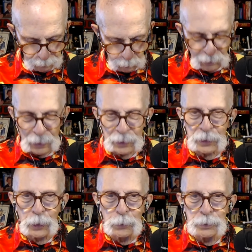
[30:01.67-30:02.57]
Was that a
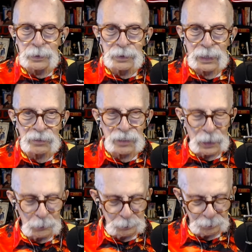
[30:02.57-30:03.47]
goat? That
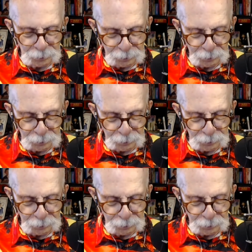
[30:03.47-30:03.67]
sound?